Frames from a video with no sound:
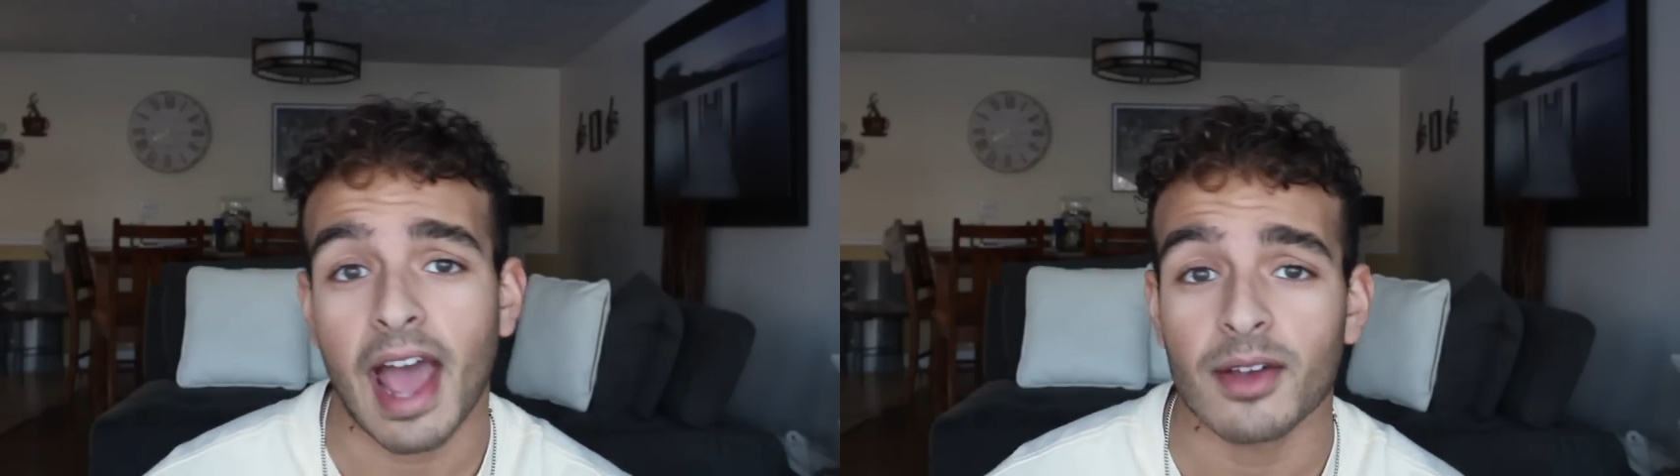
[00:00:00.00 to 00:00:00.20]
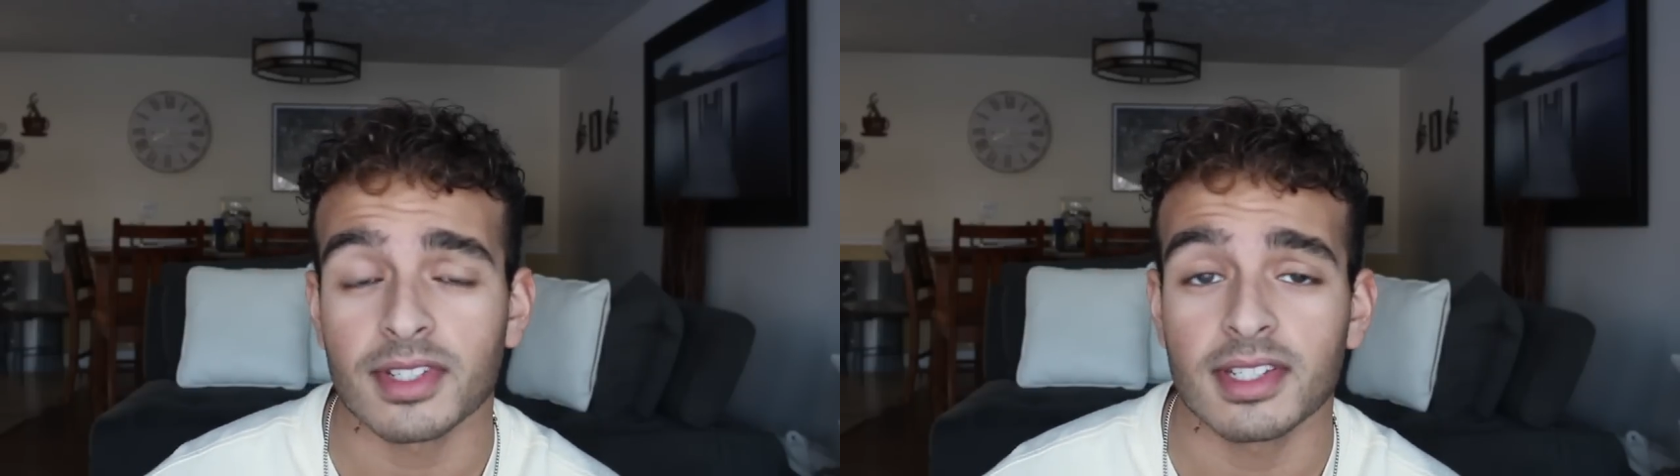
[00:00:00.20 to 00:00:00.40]

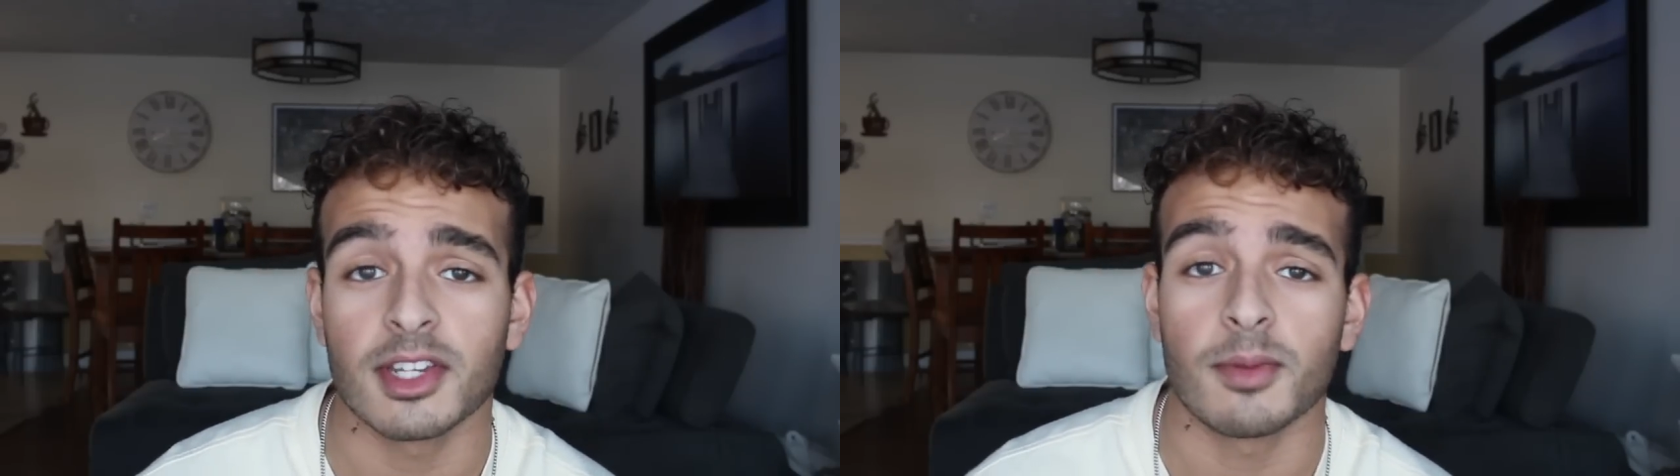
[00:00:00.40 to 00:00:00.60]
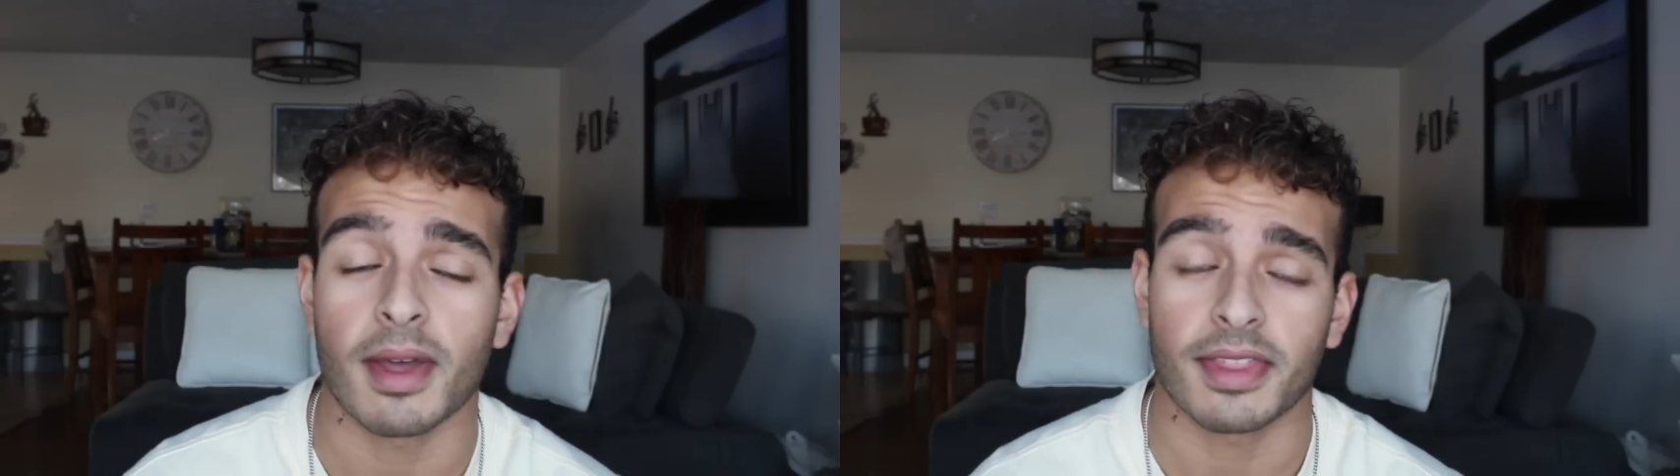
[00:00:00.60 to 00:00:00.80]
houses
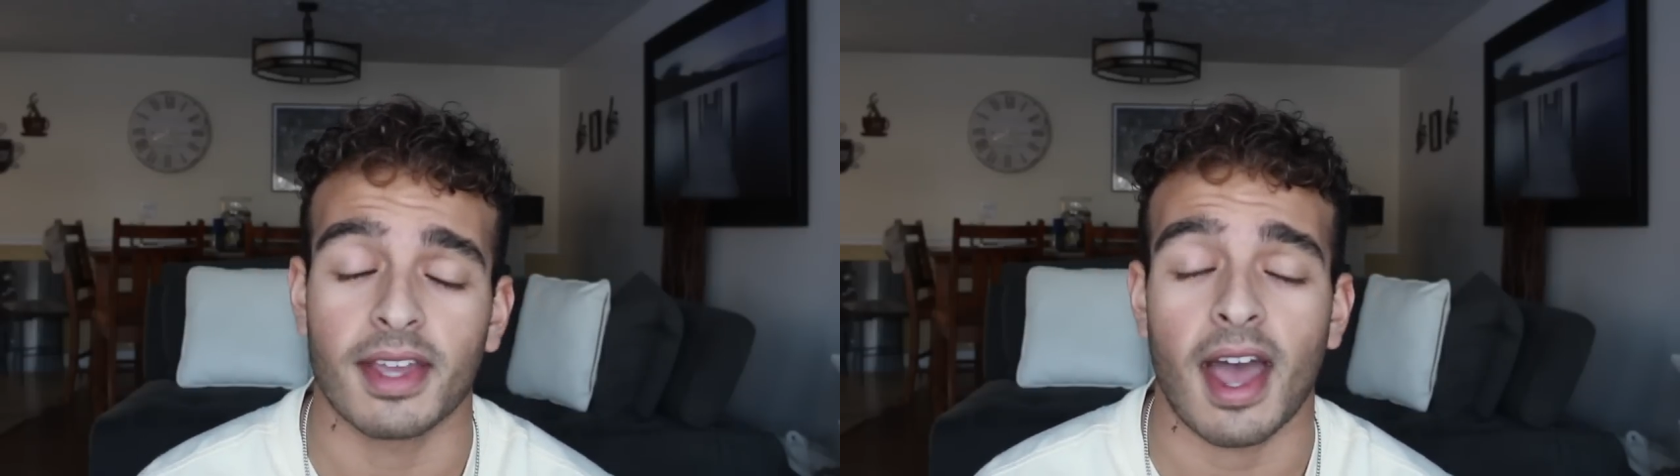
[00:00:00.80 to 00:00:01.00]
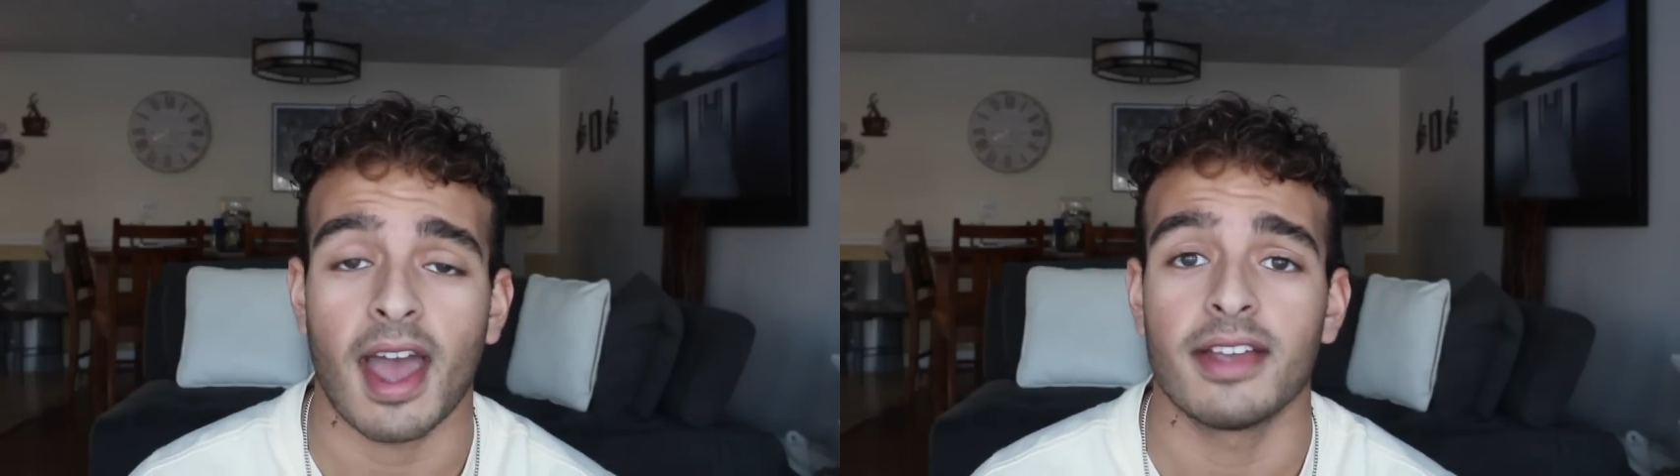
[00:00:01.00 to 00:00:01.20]
and you met the
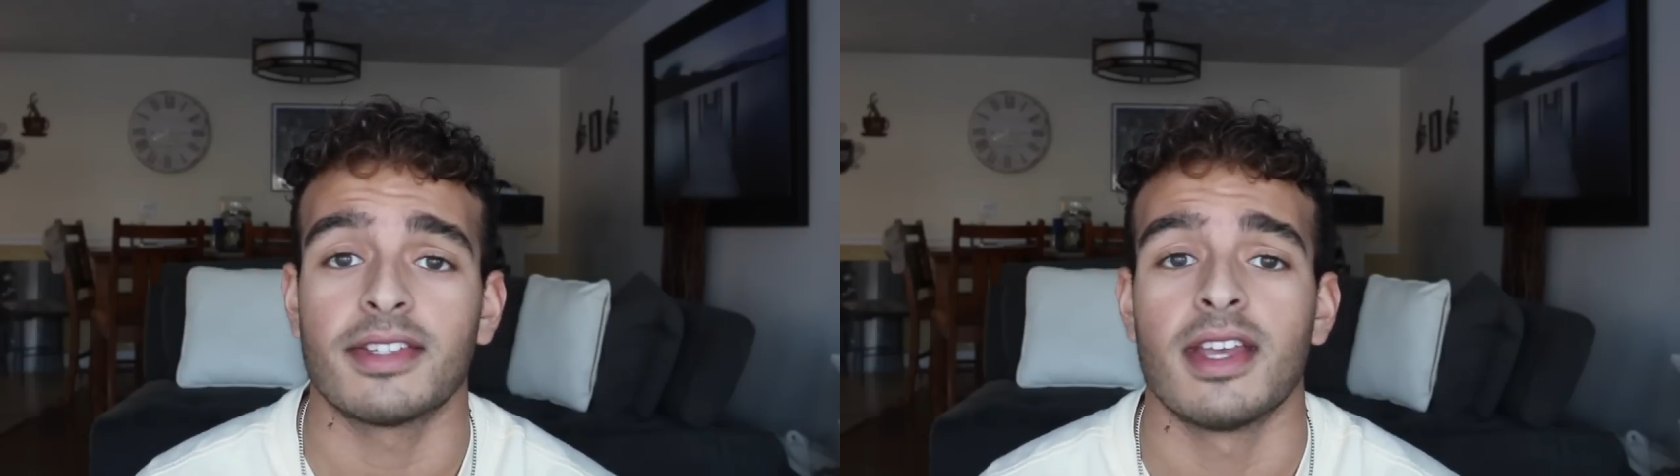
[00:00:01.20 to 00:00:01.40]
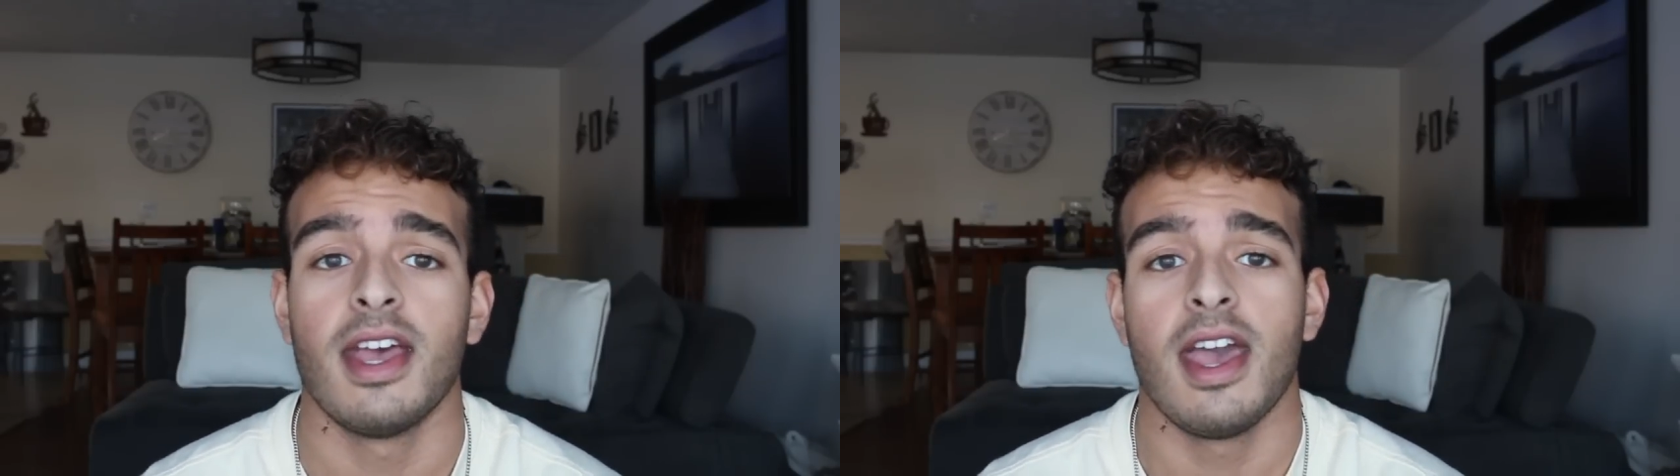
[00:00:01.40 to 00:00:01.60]
guys